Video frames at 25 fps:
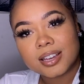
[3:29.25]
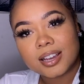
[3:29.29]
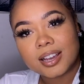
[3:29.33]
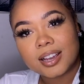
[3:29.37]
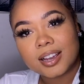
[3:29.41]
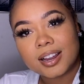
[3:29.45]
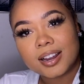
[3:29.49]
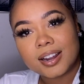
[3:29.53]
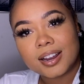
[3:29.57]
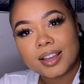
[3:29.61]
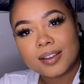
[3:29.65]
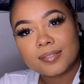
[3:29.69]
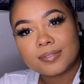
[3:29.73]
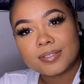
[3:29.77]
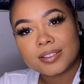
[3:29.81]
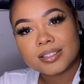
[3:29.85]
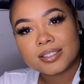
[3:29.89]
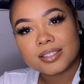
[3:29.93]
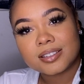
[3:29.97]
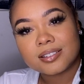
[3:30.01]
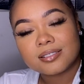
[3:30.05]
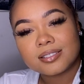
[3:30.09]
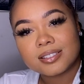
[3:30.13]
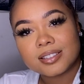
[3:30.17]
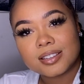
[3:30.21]
I kind of have to
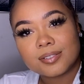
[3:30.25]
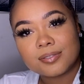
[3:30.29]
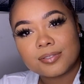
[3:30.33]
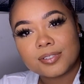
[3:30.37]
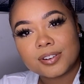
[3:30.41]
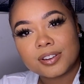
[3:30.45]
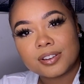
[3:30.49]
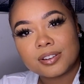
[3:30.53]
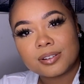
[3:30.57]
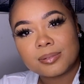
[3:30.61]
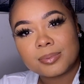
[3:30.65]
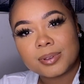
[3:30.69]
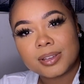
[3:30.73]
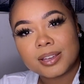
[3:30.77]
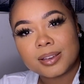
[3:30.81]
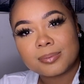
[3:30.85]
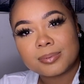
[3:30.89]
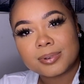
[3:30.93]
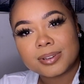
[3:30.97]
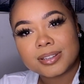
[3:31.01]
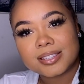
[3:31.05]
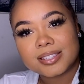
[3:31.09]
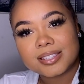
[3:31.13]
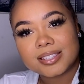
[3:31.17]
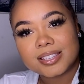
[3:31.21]
tilt it for you to be able
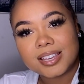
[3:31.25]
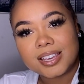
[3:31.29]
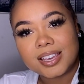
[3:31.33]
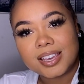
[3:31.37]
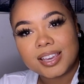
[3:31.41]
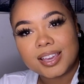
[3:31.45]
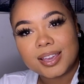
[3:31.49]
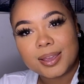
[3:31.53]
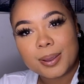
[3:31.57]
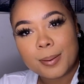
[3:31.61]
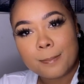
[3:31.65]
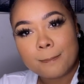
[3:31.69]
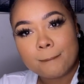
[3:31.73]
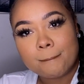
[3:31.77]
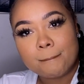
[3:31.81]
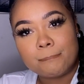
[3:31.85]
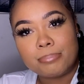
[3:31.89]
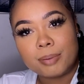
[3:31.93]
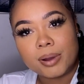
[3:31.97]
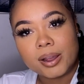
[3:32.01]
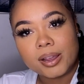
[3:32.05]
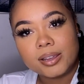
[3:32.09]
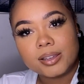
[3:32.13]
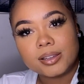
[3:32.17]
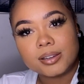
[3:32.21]
to see.
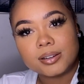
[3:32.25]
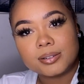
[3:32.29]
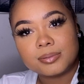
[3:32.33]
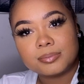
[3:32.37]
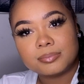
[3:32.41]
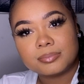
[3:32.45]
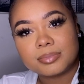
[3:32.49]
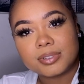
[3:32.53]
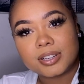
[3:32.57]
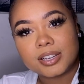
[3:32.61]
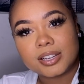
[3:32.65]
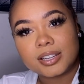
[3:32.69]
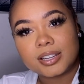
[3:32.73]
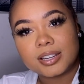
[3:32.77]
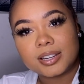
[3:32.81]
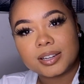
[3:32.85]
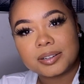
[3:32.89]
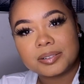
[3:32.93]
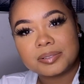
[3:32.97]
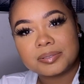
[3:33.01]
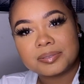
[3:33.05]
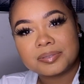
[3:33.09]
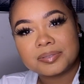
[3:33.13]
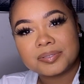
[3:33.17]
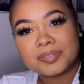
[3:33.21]
Bam! There you
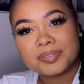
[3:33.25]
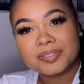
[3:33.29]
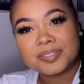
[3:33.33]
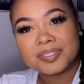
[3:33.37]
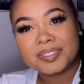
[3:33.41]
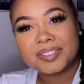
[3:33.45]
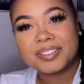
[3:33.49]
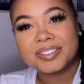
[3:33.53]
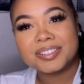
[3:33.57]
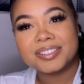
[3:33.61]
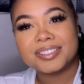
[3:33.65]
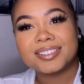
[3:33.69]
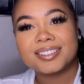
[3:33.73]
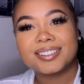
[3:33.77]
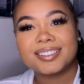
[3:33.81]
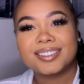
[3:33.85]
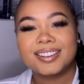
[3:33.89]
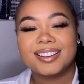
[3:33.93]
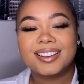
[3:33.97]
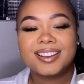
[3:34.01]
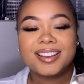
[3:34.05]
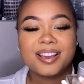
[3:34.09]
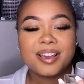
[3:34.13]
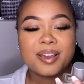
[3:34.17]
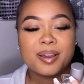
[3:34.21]
go.
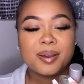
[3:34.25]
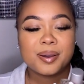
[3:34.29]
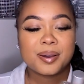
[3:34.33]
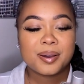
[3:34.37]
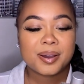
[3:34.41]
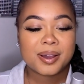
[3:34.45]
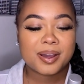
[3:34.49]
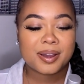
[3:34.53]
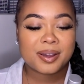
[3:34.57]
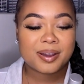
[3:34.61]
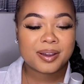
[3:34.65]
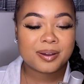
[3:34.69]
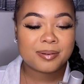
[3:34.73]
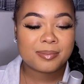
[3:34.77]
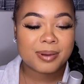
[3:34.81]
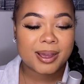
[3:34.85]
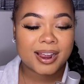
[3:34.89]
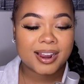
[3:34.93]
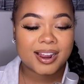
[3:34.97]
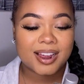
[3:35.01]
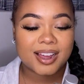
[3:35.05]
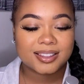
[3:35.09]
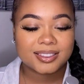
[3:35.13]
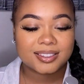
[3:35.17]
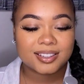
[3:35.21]
I
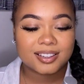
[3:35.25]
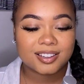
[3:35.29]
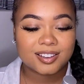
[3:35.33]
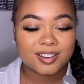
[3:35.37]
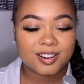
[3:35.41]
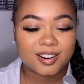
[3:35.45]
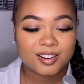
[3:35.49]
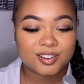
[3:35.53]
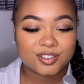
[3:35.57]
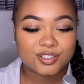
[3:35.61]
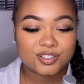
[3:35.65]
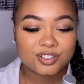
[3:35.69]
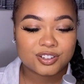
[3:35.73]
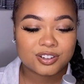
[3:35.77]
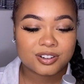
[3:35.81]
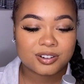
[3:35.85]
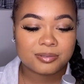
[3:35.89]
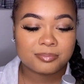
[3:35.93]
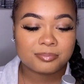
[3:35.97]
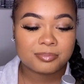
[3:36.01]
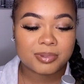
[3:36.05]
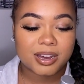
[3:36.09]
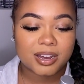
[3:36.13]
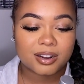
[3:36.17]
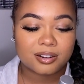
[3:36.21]
got the
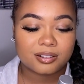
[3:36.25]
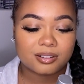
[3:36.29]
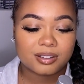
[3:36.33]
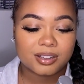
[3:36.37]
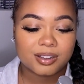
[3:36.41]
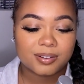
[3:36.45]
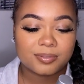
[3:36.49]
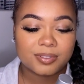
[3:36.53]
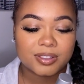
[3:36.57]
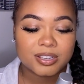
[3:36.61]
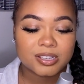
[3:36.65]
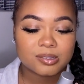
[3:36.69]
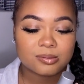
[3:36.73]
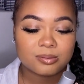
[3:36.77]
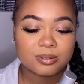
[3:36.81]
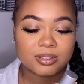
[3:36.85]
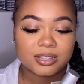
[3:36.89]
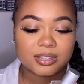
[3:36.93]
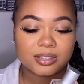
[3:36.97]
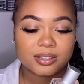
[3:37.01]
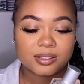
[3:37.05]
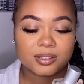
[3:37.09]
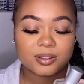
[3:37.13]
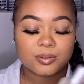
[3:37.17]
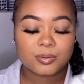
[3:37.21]
larger bottle of this
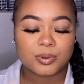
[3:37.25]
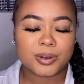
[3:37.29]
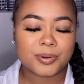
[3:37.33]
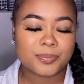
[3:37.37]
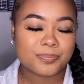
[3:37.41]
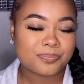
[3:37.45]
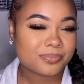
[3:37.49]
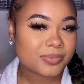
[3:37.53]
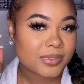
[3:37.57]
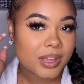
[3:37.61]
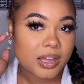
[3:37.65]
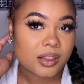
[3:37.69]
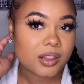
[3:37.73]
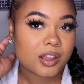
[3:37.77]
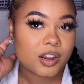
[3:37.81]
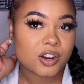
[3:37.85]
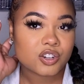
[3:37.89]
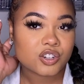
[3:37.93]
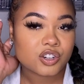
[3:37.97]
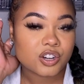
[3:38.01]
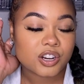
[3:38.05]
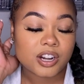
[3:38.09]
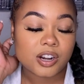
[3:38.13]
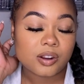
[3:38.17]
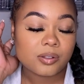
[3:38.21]
one. Well, not
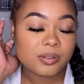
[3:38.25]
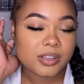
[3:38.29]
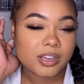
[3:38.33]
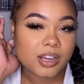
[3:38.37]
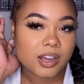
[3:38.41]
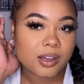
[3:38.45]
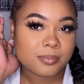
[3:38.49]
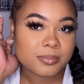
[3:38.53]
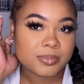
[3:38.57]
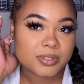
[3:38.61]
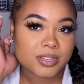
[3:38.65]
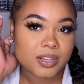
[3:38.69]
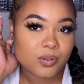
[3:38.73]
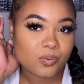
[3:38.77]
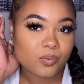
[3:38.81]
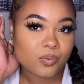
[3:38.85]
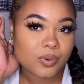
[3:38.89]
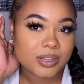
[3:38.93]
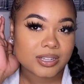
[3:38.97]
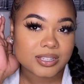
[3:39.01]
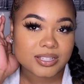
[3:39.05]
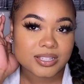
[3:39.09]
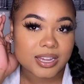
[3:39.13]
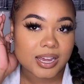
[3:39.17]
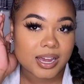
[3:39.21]
larger, it only comes in
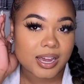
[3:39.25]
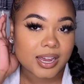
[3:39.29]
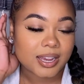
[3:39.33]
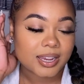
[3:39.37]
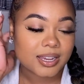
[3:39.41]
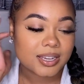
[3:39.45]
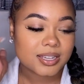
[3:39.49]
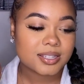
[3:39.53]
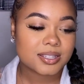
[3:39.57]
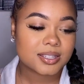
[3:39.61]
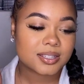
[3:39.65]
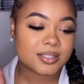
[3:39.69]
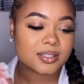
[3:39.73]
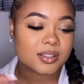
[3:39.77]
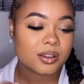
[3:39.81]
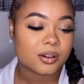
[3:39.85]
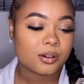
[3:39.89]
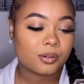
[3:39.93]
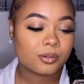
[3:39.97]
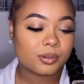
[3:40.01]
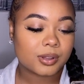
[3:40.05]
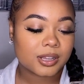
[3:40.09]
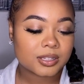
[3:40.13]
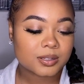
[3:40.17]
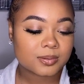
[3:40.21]
one size, so
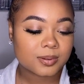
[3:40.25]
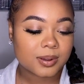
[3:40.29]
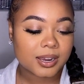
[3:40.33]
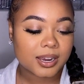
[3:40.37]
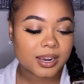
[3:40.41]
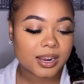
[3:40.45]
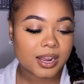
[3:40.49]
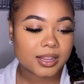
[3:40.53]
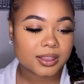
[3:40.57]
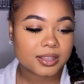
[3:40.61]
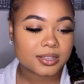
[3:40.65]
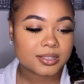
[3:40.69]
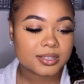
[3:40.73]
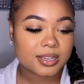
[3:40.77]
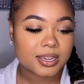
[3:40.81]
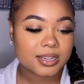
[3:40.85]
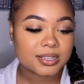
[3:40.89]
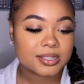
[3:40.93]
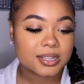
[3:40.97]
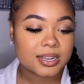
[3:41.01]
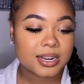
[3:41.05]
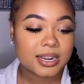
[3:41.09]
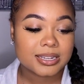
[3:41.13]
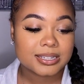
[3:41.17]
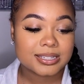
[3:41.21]
that's why I got the size
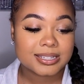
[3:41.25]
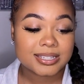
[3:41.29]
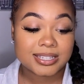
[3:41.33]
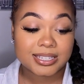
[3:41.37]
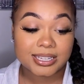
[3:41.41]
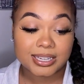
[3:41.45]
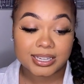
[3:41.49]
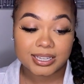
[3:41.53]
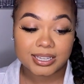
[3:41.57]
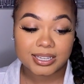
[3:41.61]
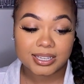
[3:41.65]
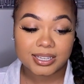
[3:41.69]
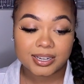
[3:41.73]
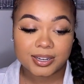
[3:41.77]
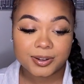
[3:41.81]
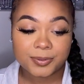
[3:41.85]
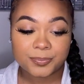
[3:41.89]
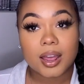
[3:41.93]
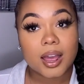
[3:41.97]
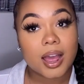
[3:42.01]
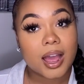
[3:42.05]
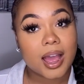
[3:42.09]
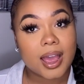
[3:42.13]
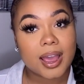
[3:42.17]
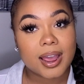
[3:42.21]
that I did.
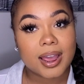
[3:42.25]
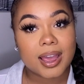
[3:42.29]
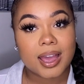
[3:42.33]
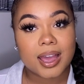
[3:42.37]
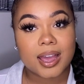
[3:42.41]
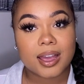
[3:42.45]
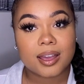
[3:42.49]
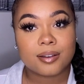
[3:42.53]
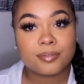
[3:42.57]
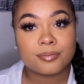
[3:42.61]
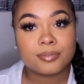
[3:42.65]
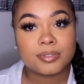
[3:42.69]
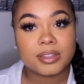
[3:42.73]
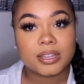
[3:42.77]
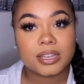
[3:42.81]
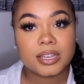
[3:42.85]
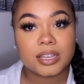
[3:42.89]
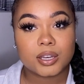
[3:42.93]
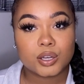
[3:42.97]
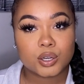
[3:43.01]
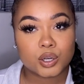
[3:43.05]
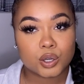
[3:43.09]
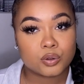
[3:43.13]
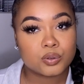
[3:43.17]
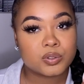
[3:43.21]
I have the
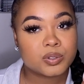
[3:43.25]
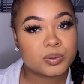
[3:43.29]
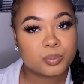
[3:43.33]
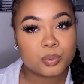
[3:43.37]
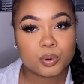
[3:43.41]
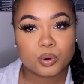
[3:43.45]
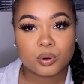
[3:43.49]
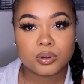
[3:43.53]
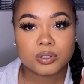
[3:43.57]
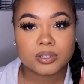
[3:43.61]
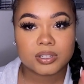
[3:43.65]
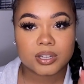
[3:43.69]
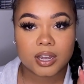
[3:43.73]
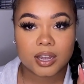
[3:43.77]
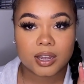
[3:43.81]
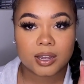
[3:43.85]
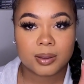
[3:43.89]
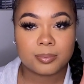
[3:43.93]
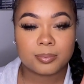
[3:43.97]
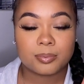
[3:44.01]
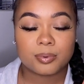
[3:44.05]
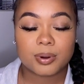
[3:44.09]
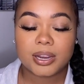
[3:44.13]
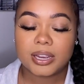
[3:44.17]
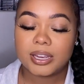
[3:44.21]
notes pulled
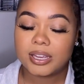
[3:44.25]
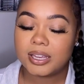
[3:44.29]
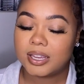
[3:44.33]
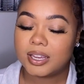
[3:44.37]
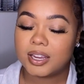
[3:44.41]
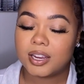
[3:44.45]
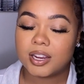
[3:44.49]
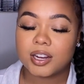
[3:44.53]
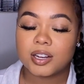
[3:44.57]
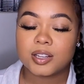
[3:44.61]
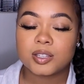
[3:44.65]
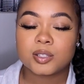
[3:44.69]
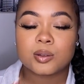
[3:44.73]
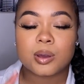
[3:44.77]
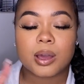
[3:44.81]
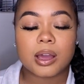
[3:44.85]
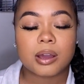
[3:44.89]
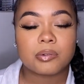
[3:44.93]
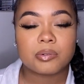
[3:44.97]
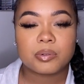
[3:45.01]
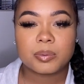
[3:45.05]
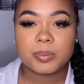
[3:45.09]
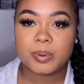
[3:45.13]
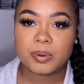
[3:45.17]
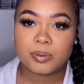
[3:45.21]
up right here, so I
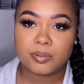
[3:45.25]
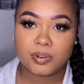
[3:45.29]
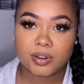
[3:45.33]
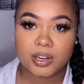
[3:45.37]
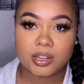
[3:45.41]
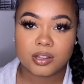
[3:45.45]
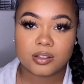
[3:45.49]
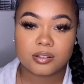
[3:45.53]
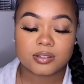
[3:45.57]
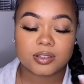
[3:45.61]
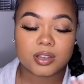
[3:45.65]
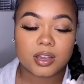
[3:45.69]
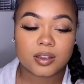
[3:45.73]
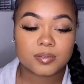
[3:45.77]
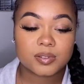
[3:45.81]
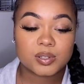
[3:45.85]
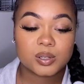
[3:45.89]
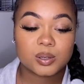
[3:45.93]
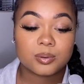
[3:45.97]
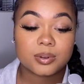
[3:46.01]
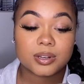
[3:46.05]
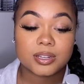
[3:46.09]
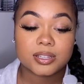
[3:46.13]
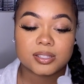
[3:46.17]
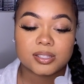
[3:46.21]
will be reading those off to
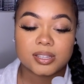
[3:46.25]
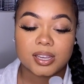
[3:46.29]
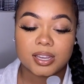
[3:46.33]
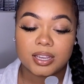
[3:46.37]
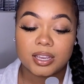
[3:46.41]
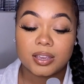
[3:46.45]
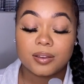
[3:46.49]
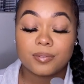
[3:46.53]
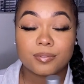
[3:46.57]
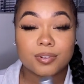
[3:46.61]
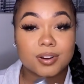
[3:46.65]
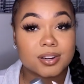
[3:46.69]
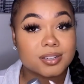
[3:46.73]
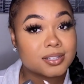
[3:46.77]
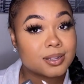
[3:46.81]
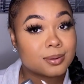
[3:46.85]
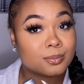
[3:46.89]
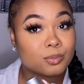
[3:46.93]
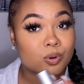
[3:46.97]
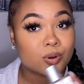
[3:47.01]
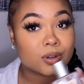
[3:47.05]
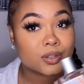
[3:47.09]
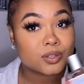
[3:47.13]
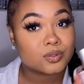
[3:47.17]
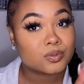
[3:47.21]
you in a second. First, I'm
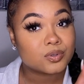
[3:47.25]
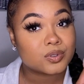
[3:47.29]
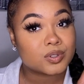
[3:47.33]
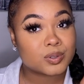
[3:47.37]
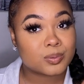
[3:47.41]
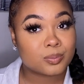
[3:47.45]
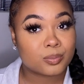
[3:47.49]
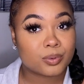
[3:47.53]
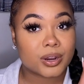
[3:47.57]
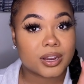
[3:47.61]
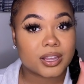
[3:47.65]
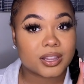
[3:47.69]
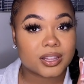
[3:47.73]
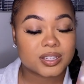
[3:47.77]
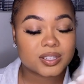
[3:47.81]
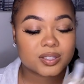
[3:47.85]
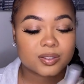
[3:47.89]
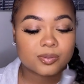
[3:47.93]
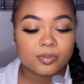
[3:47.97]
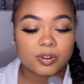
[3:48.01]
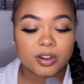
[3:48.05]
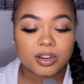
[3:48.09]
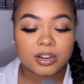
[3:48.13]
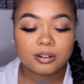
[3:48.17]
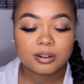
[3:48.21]
going to spray this
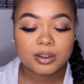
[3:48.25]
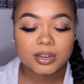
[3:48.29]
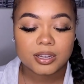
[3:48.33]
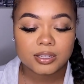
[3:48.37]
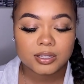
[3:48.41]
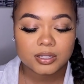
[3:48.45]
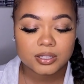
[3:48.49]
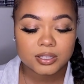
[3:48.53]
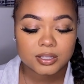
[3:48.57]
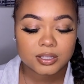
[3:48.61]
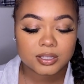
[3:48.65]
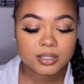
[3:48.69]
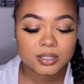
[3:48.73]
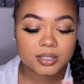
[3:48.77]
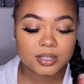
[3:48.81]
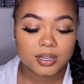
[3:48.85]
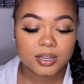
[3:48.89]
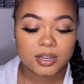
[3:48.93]
fragrance.